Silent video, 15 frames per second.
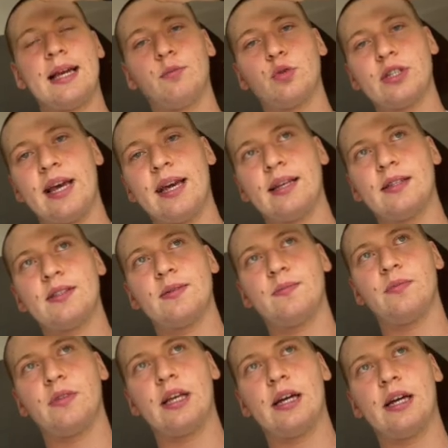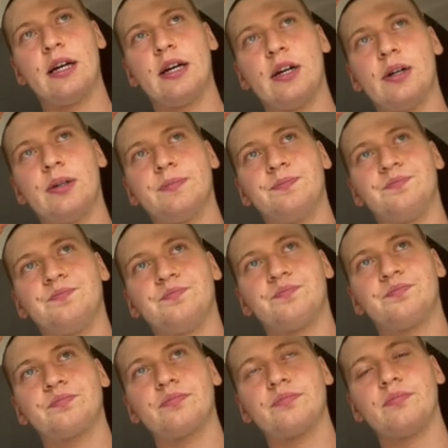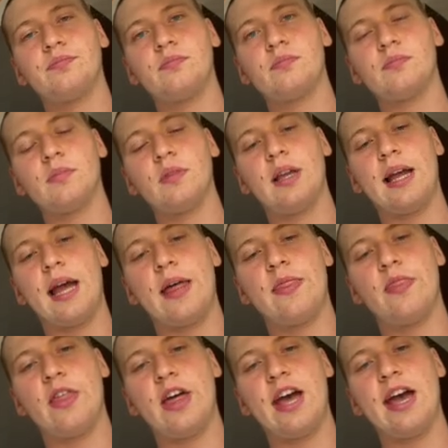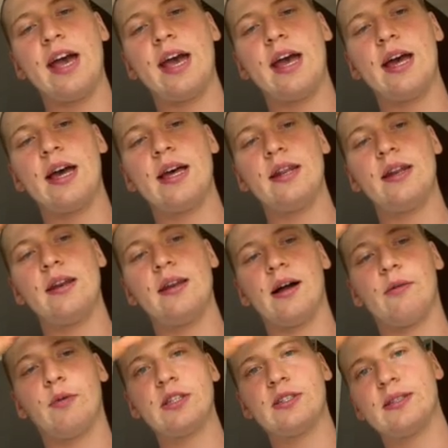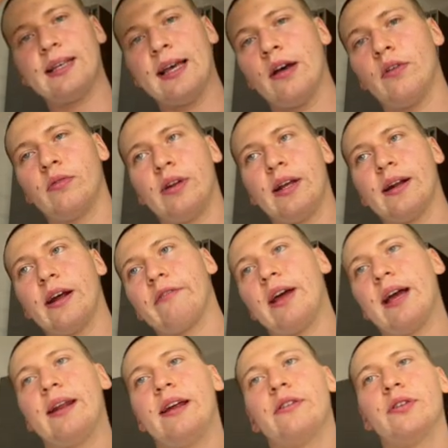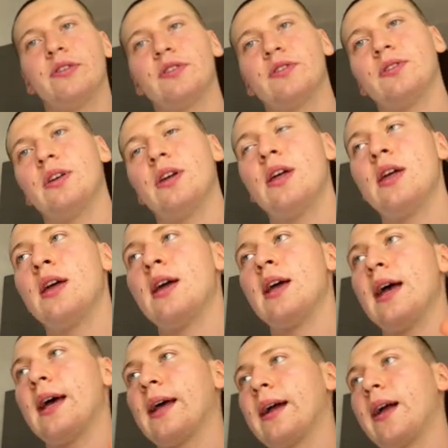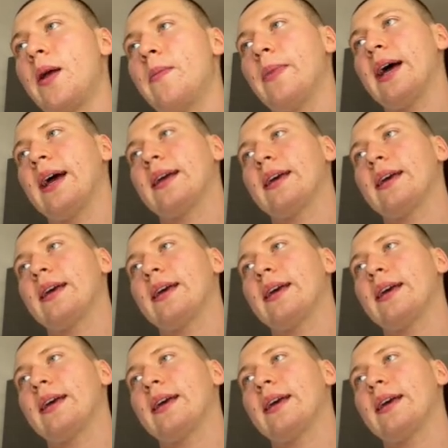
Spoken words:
was 8. And then I went to town and I ran errands. And I came back